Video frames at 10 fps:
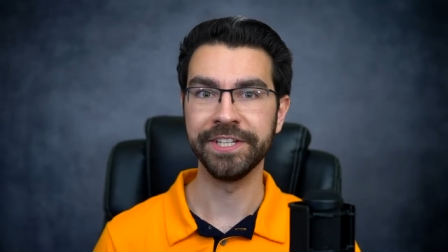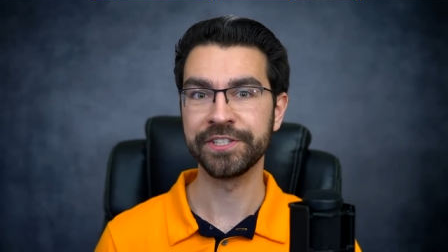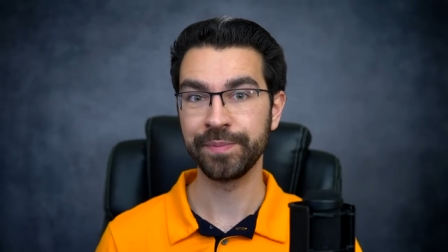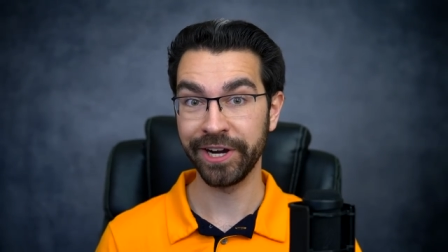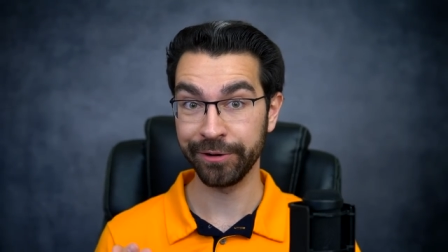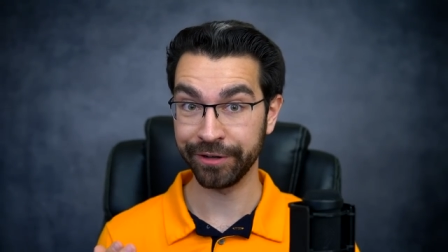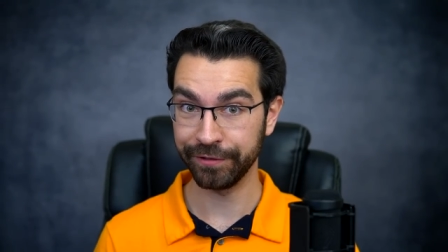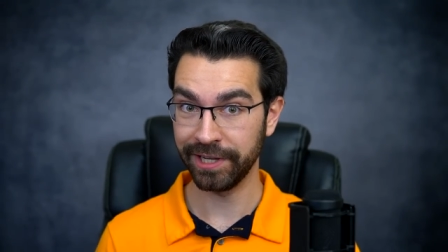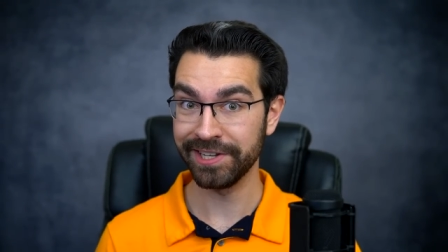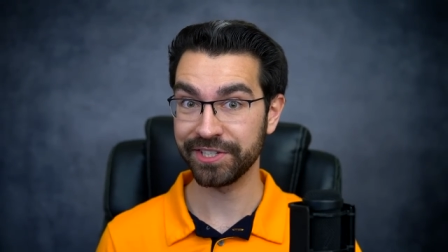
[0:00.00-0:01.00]
Inspiring
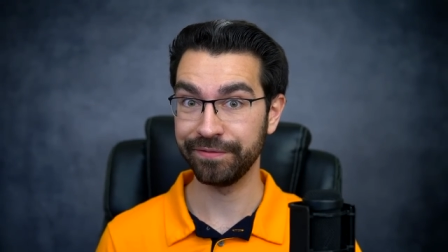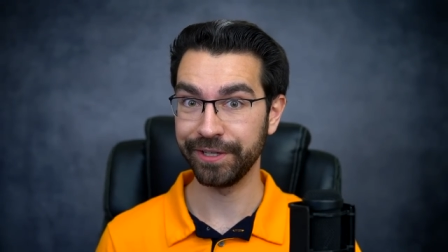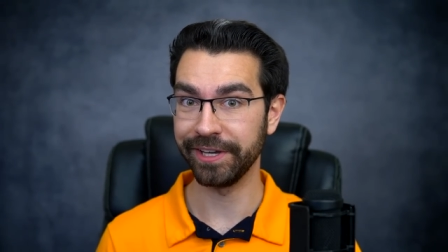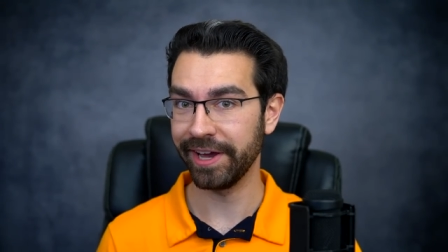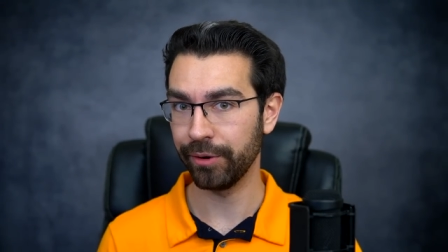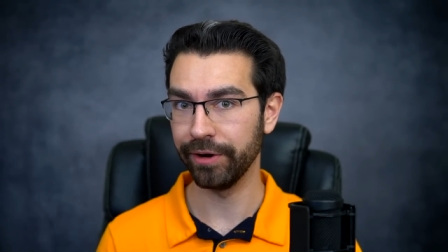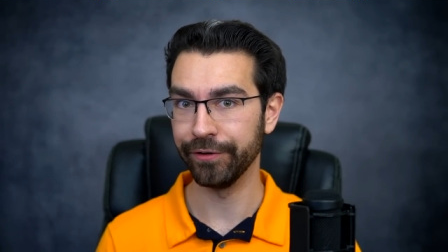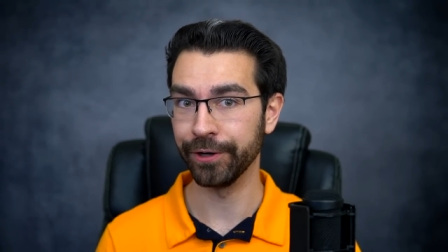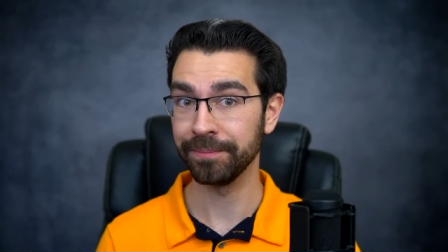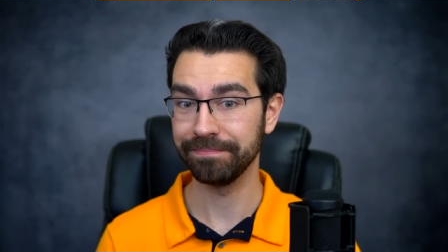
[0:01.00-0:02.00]
philosophy,
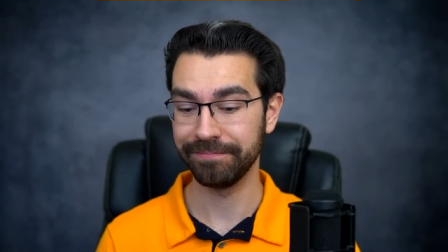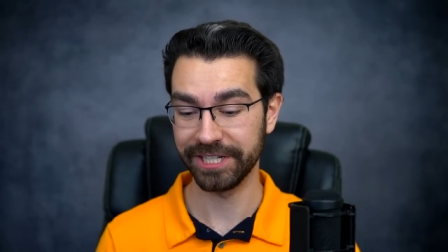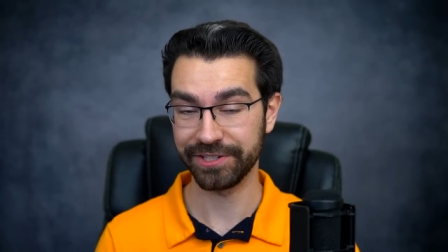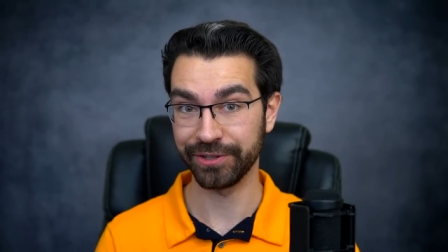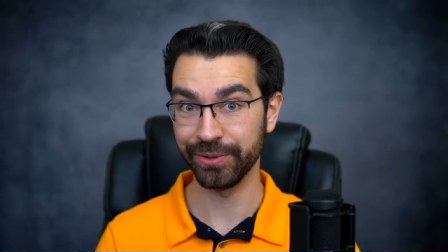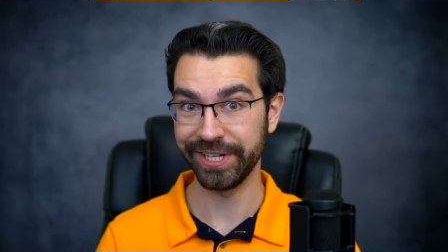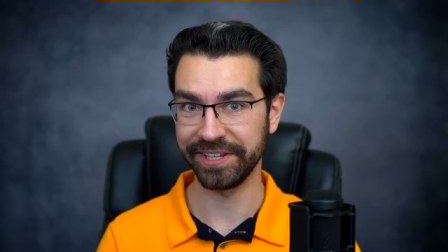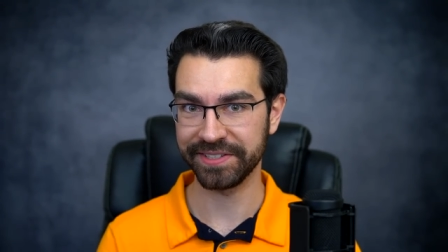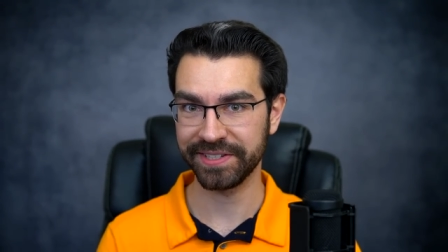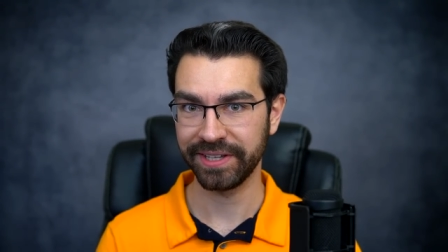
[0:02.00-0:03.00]
however,
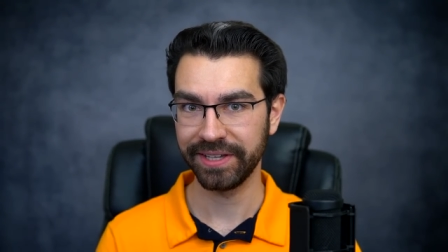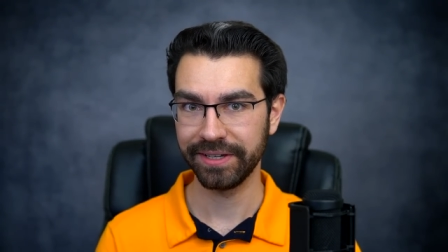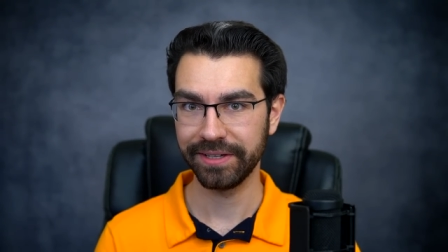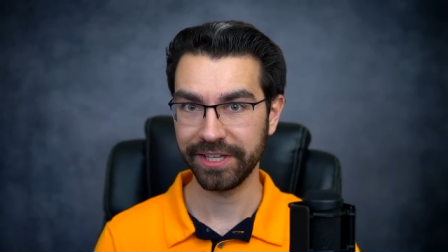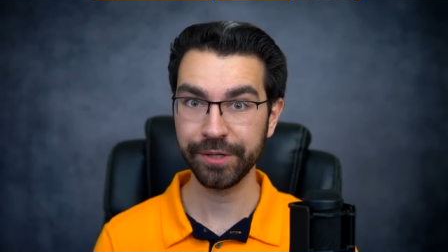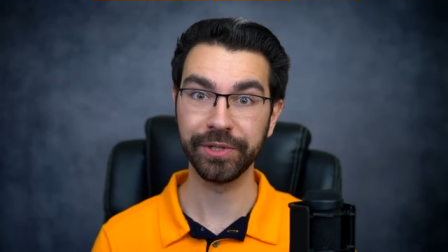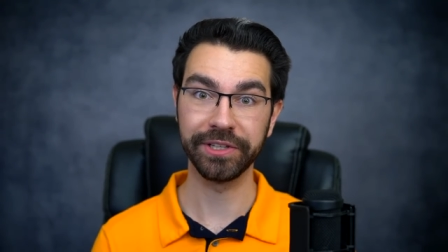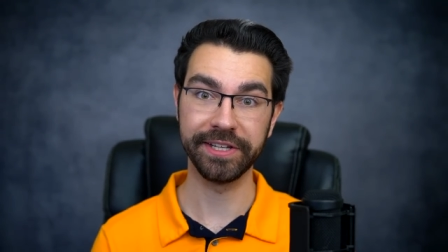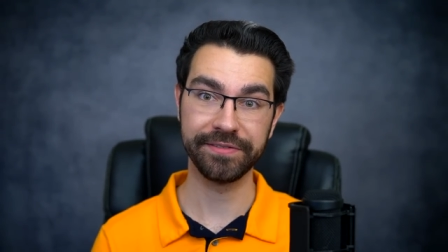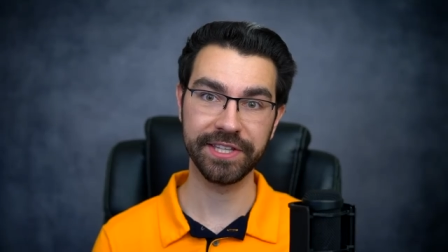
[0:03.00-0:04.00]
disagrees. He
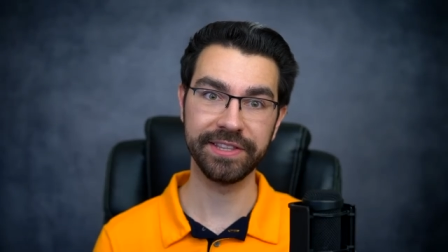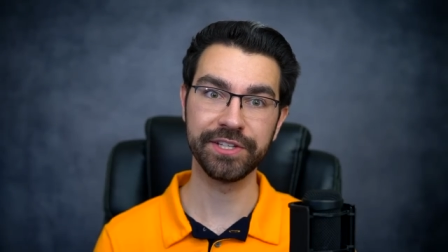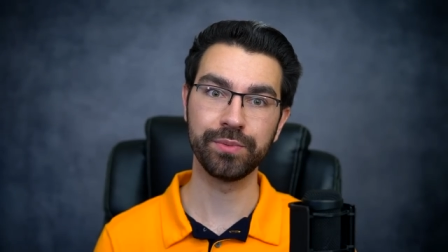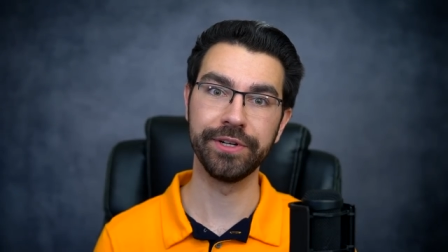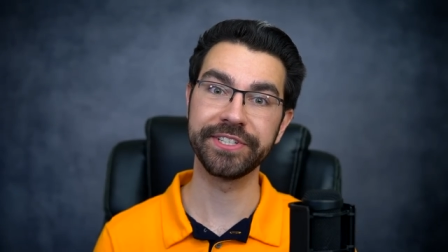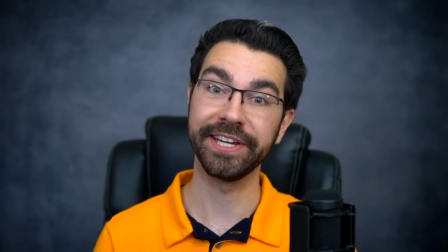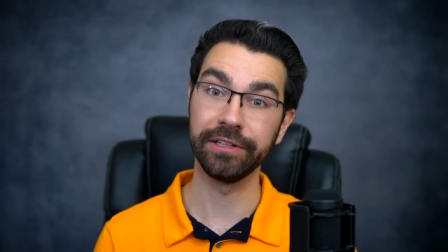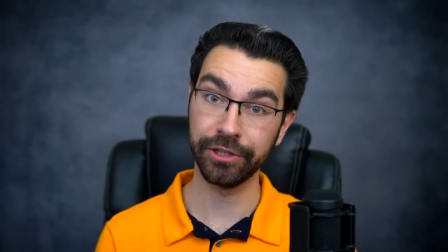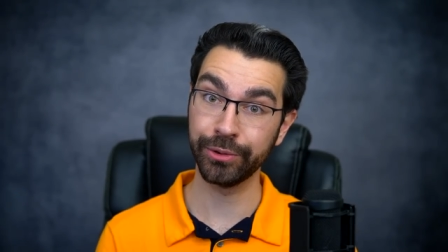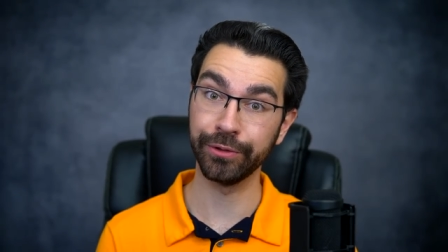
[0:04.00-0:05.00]
believes that this was a
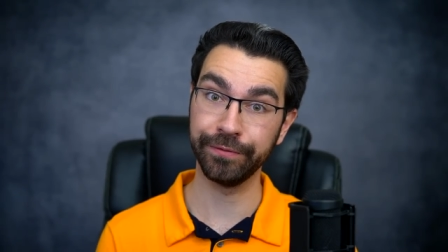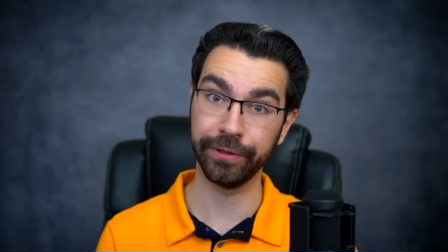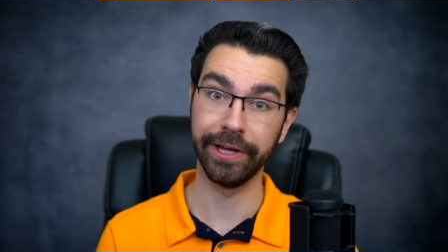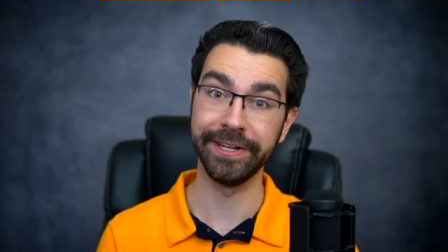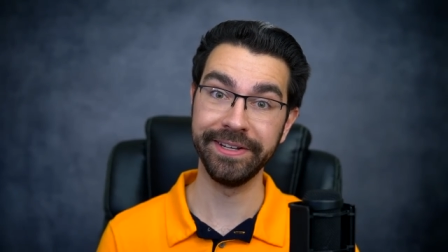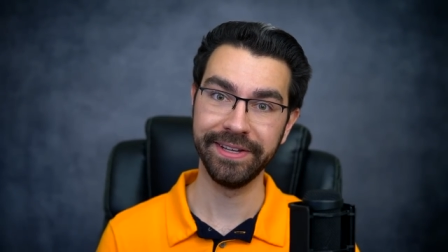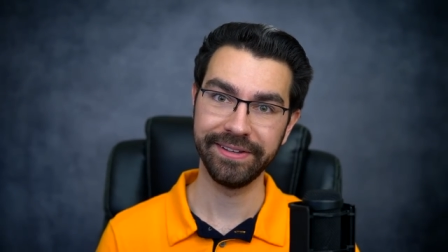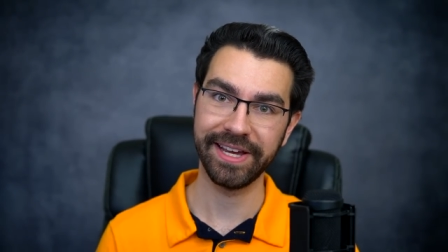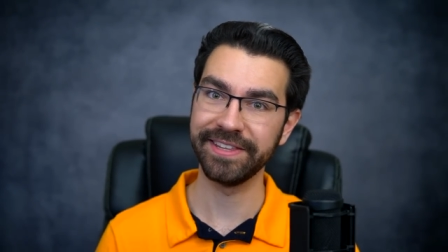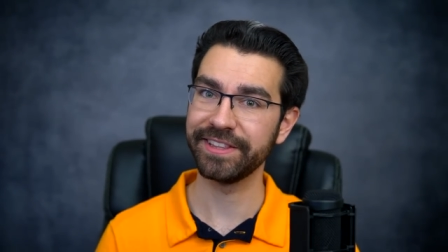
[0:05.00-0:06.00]
local flood
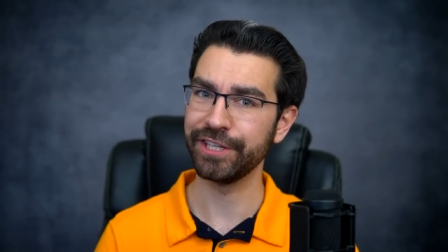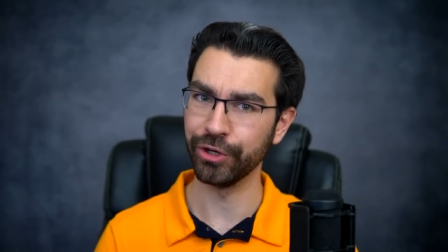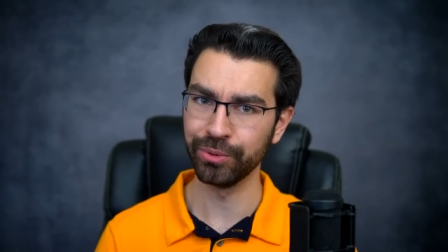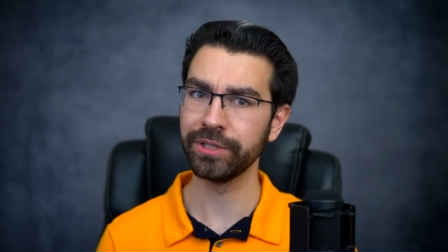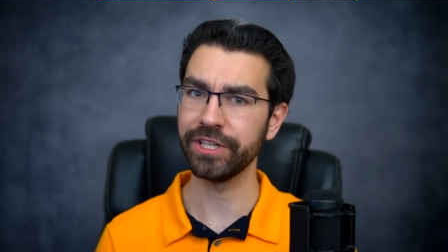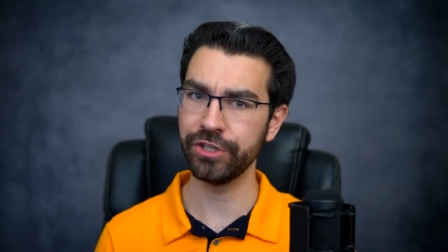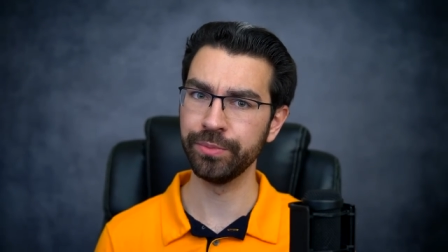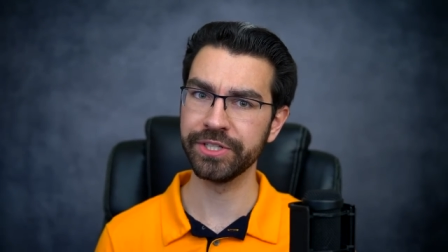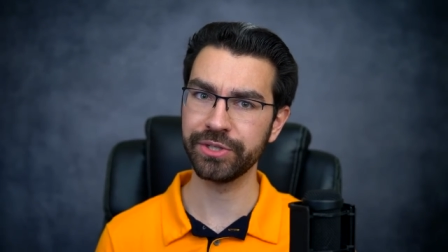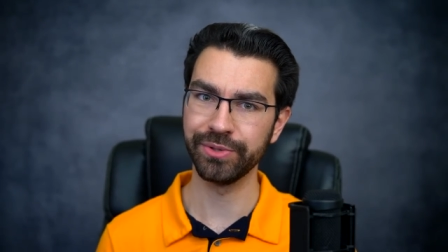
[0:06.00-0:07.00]
and that the only
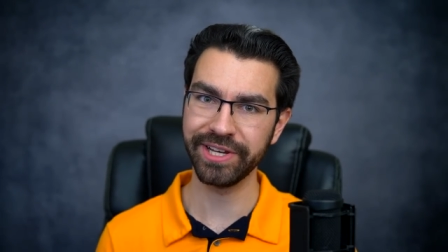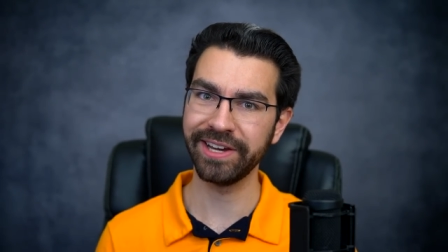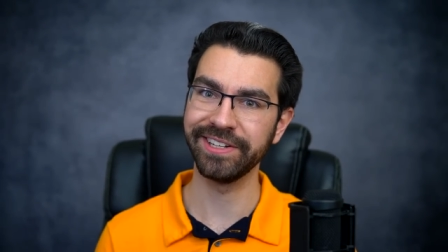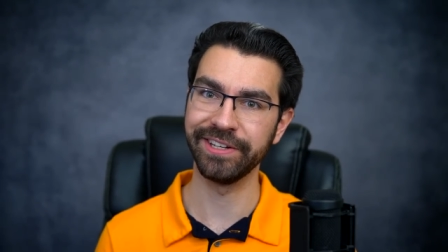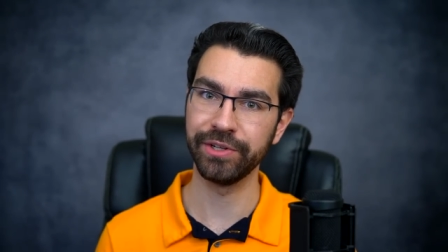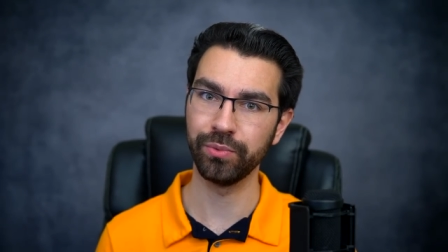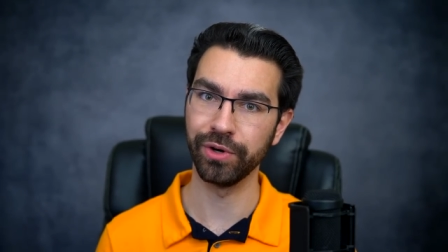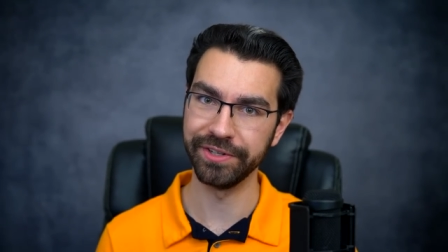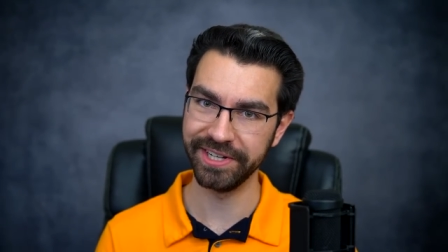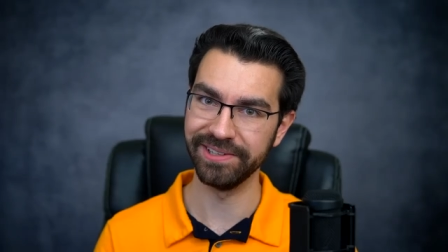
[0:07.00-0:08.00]
humans who died in it
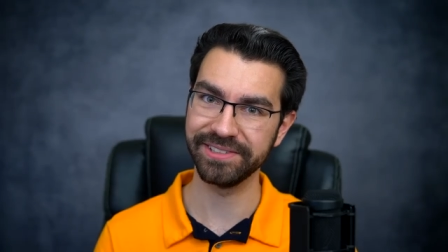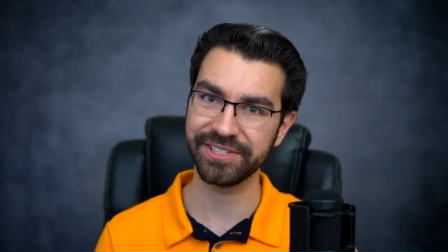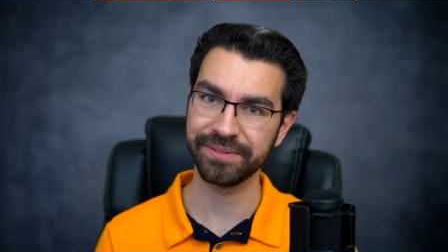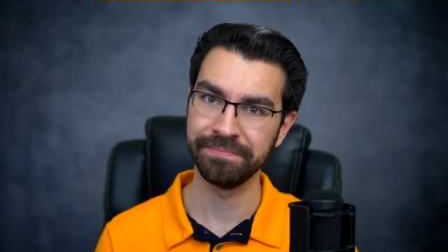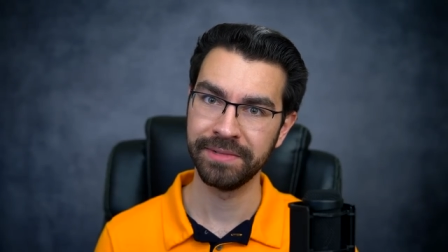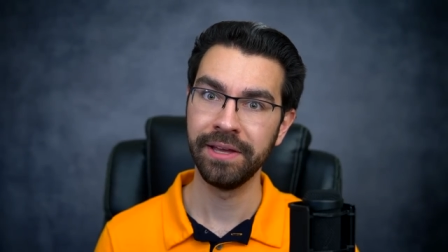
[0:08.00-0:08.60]
were adults.